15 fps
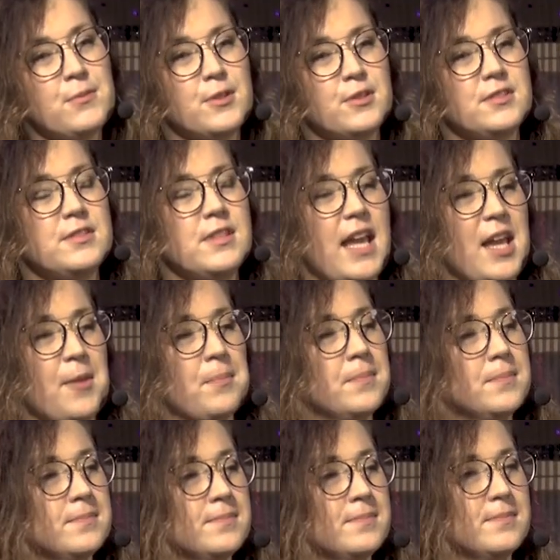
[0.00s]
we're the same,
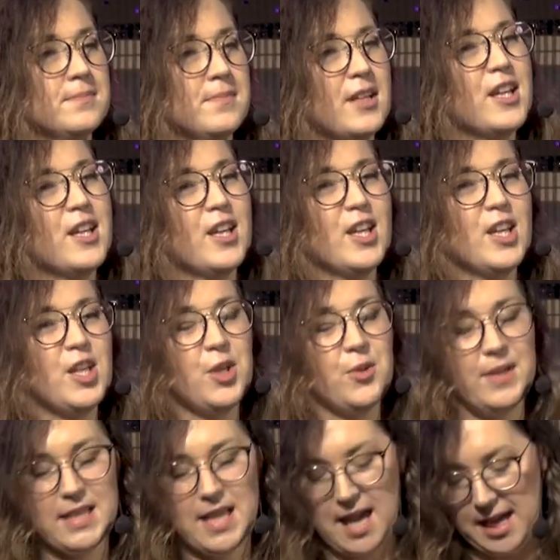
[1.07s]
you
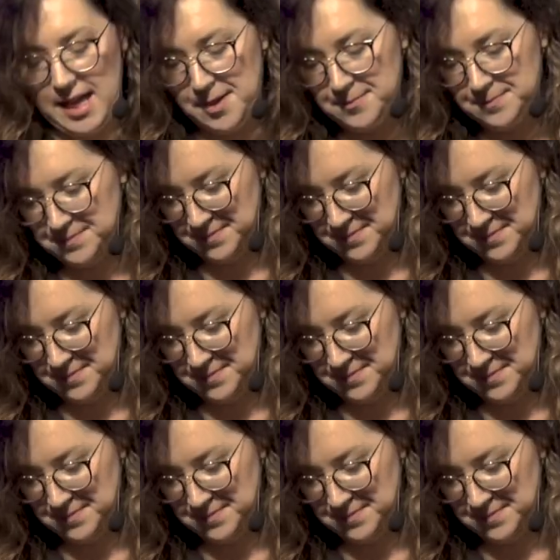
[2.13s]
and I.